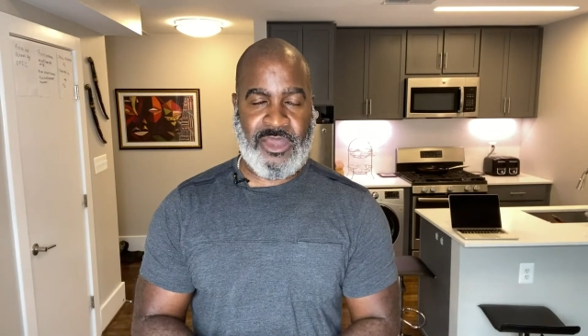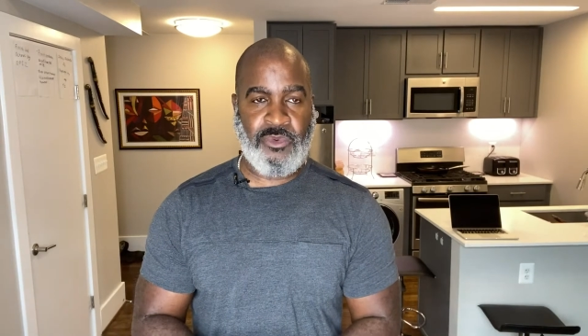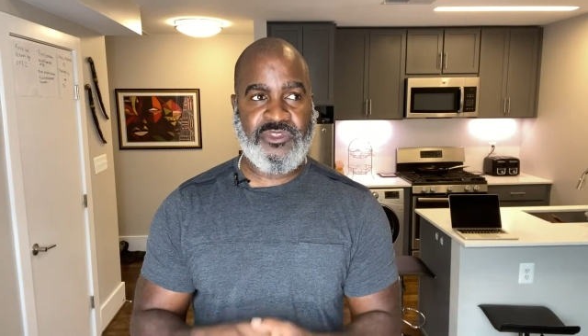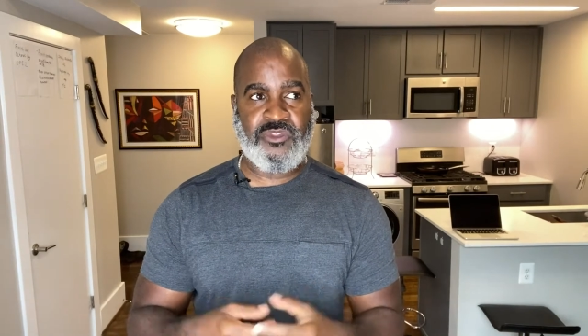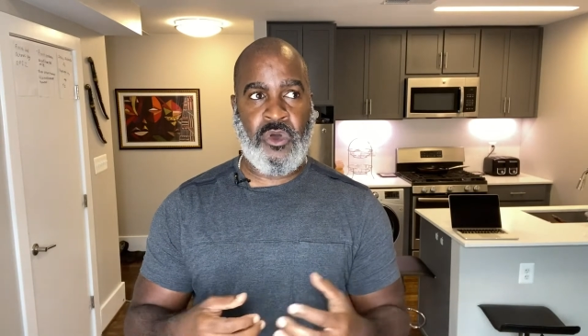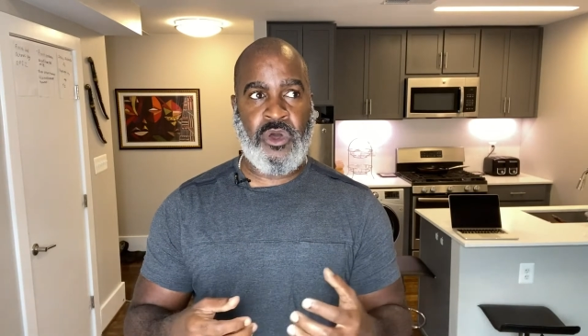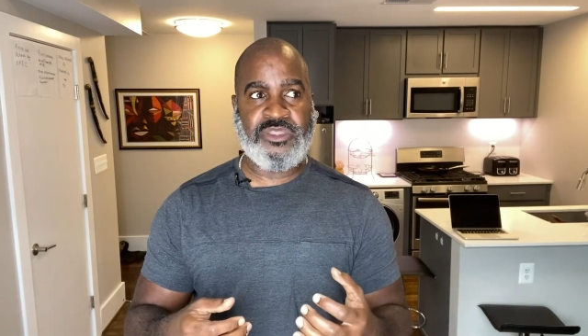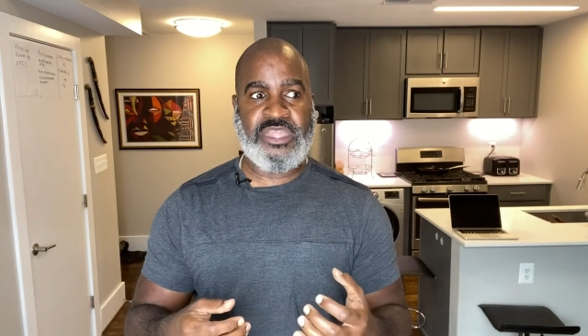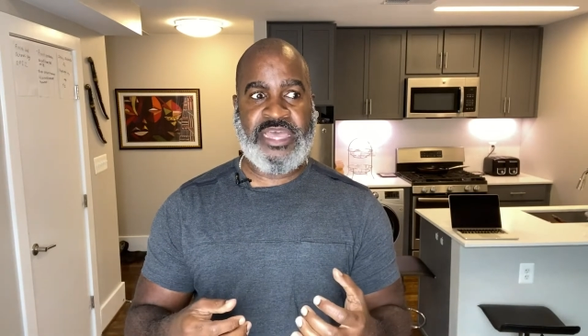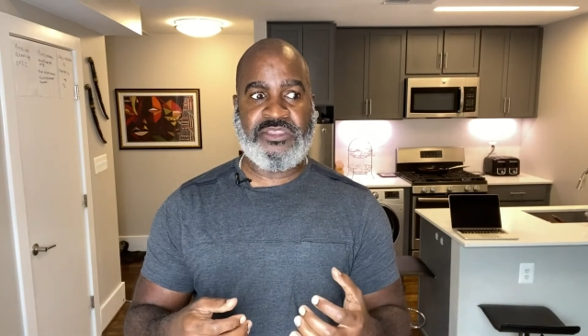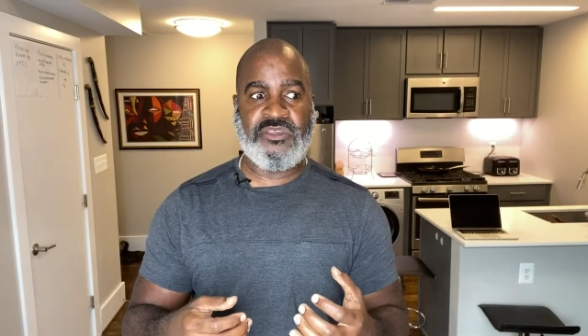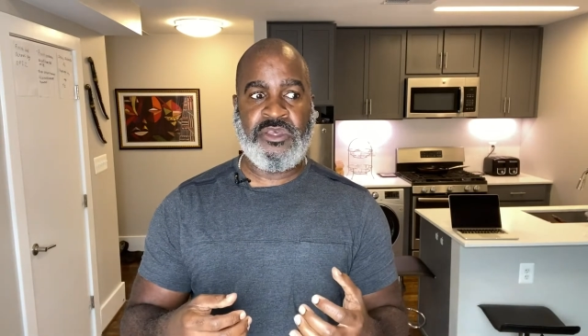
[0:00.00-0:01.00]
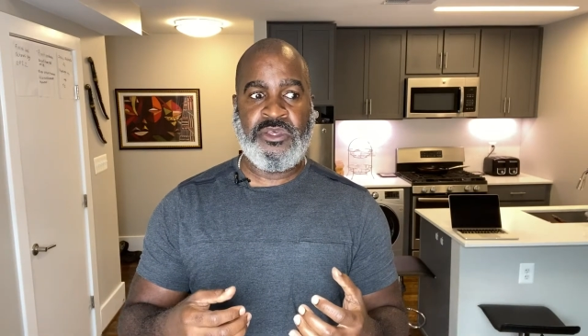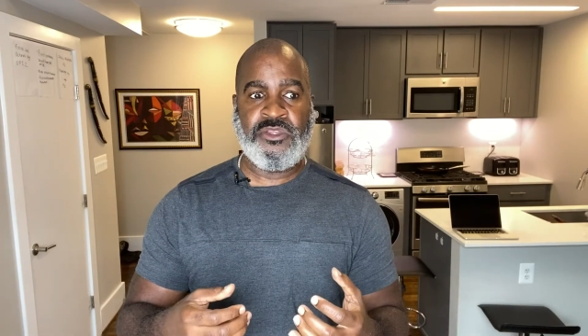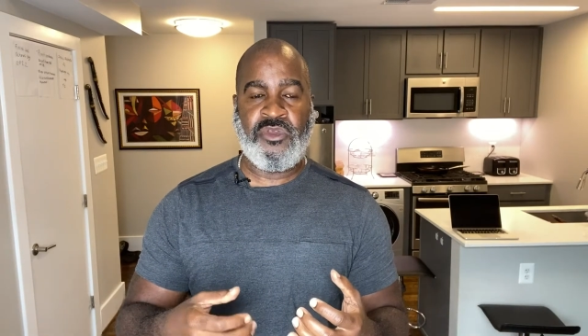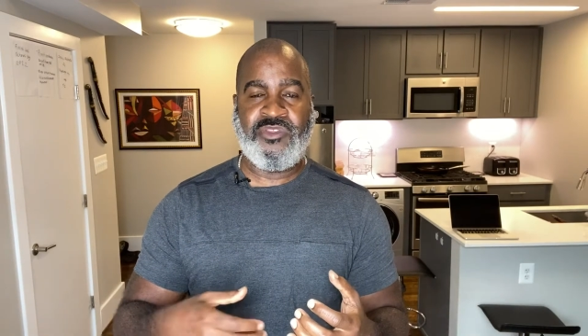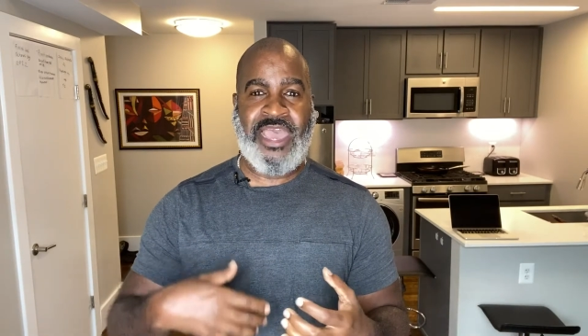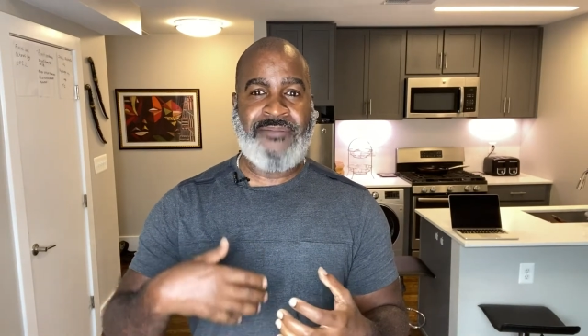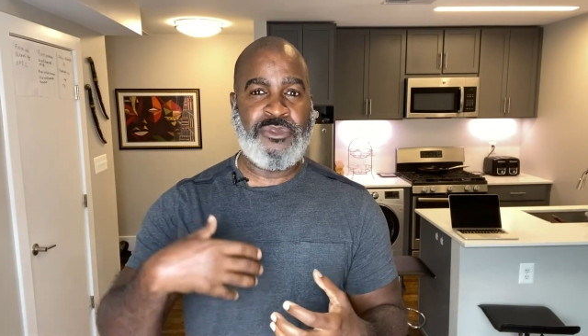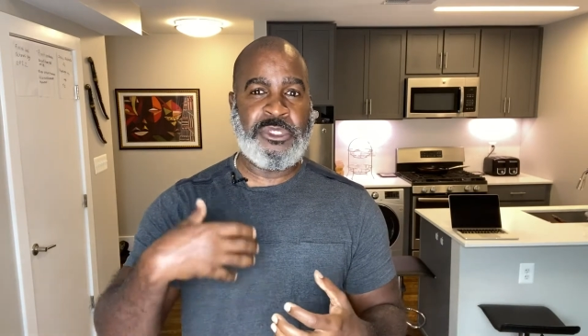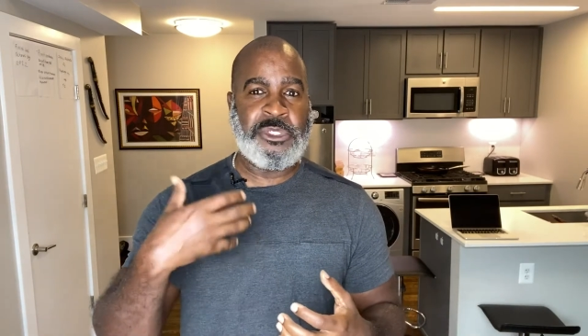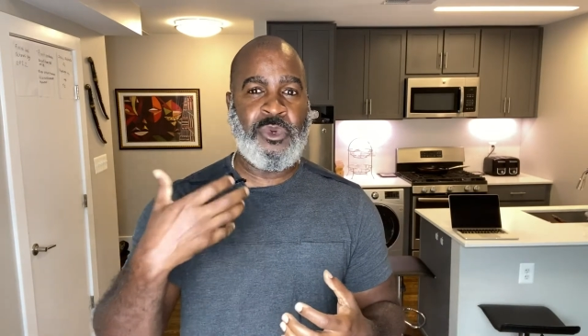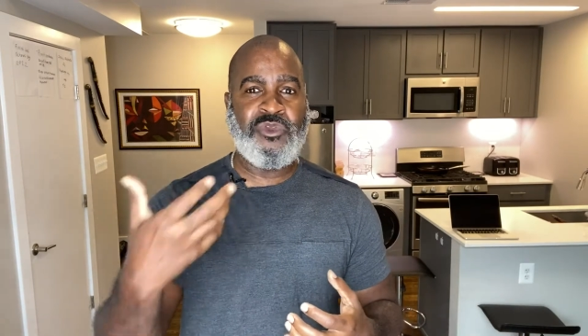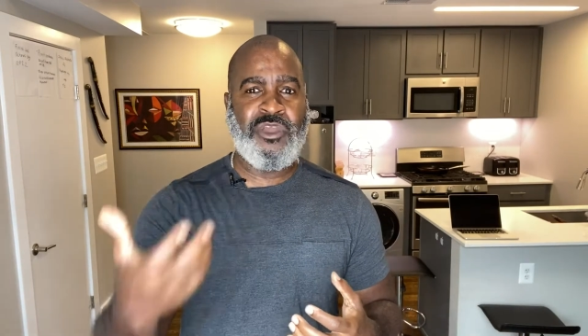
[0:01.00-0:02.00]
I was taught that to
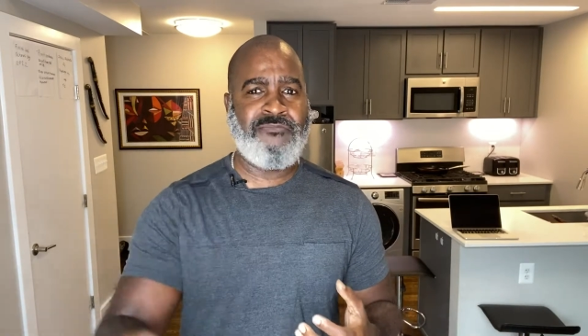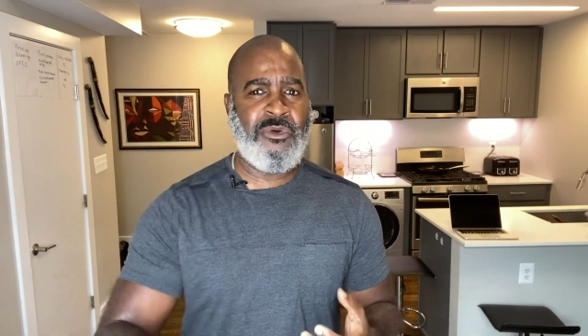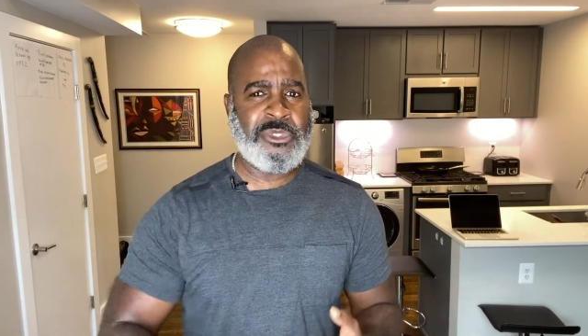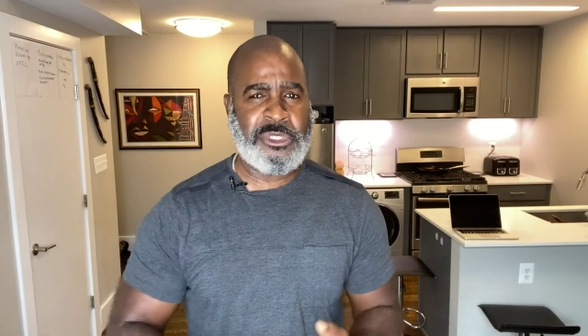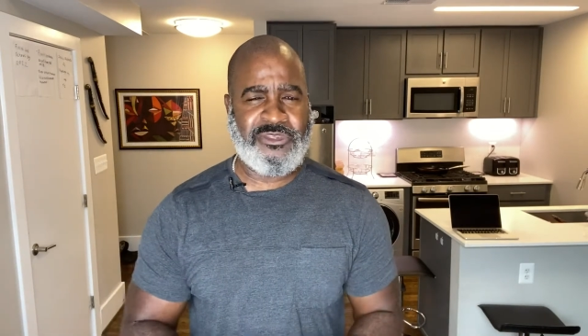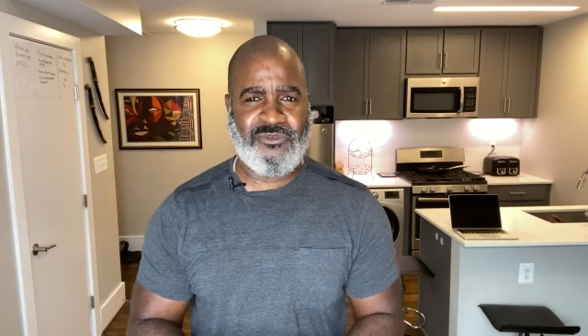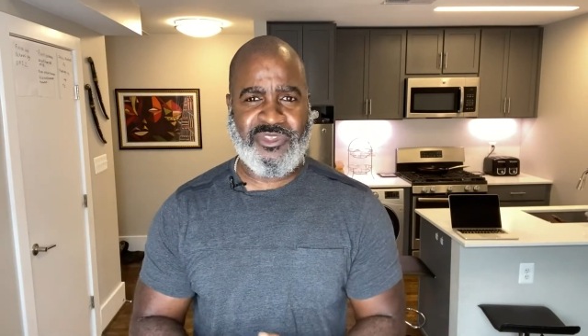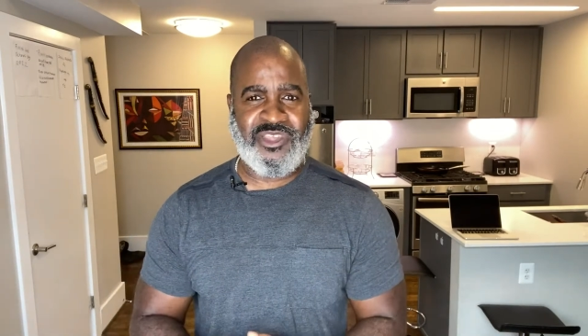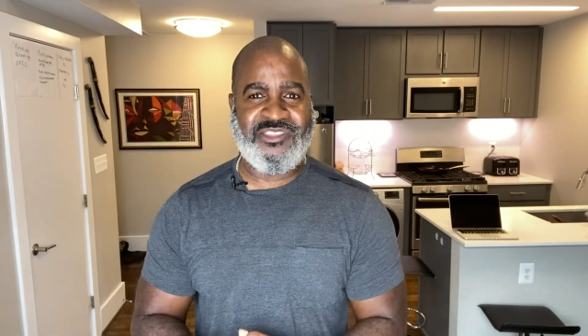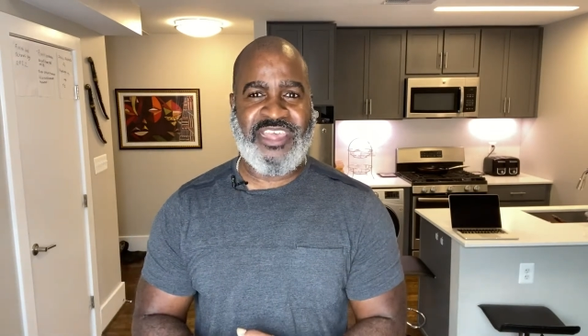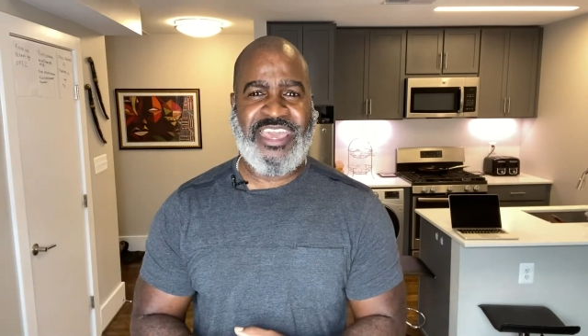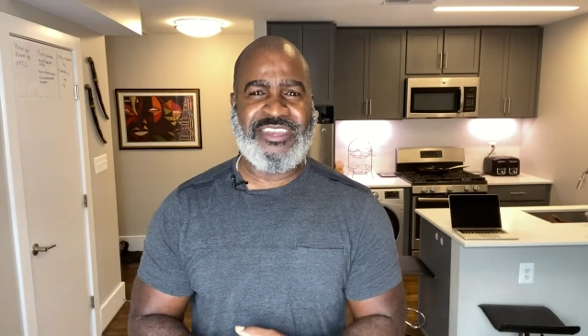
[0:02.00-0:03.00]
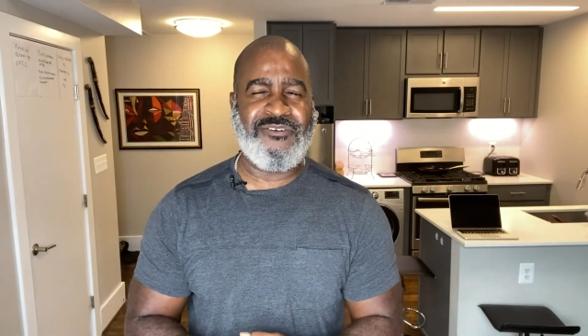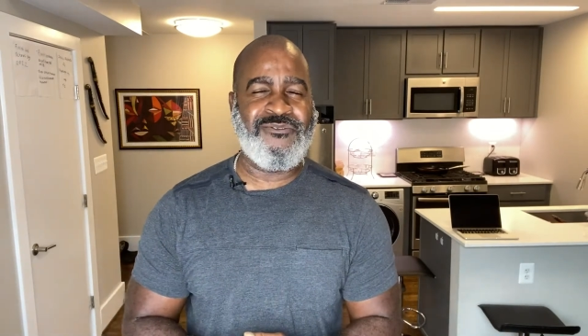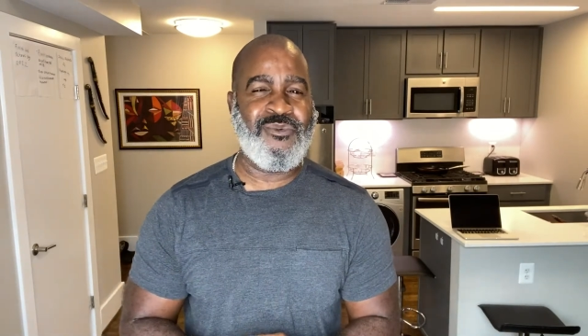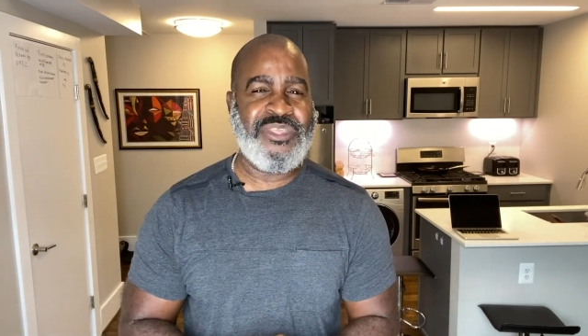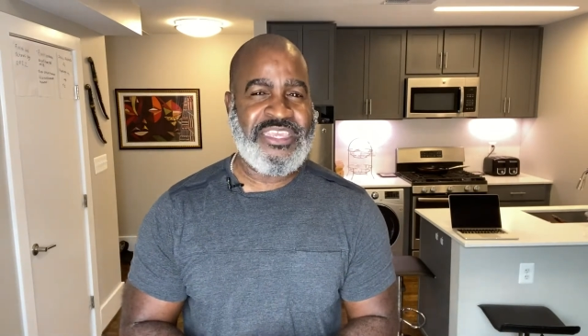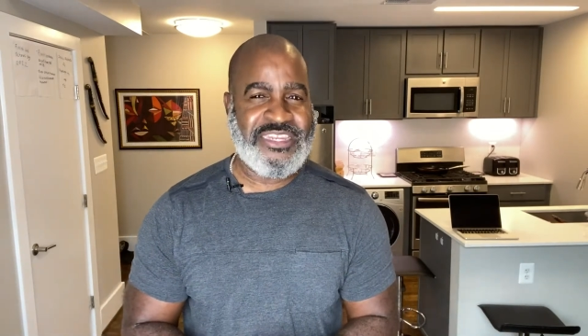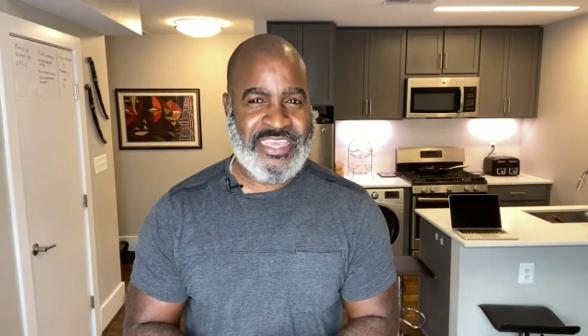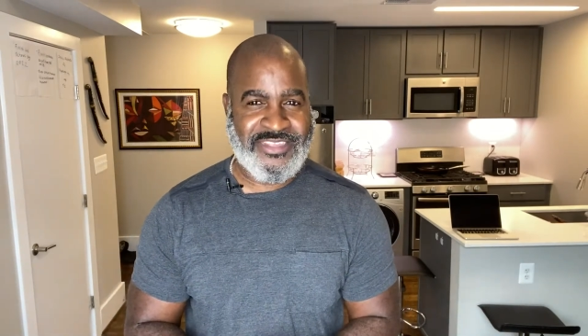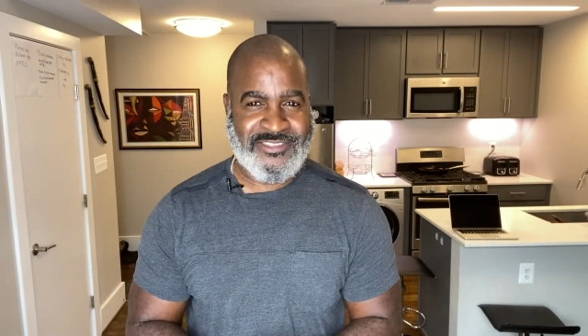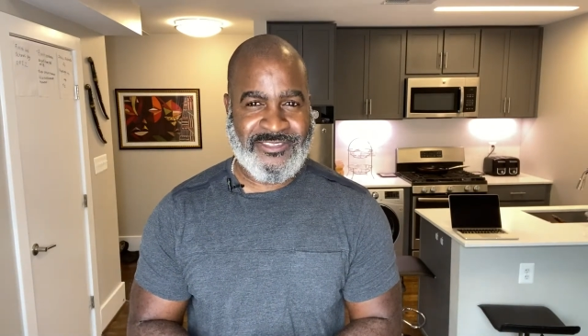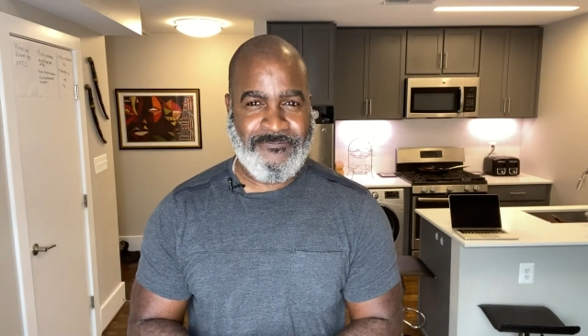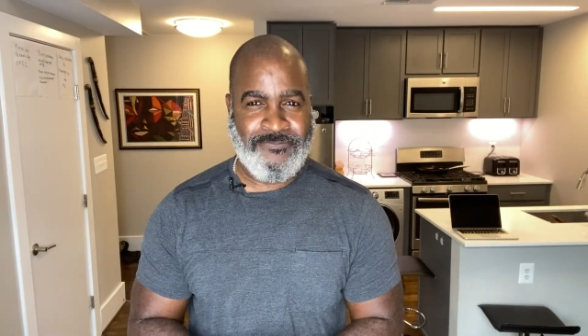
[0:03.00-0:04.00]
show your emotions was a sign of
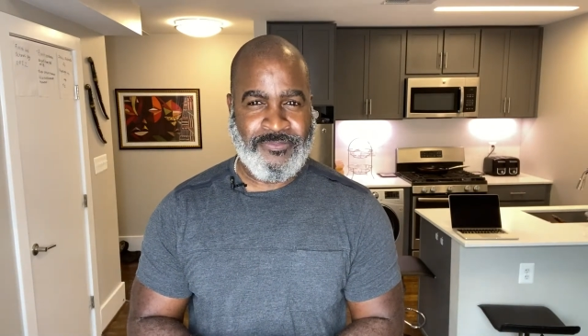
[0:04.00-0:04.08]
weakness.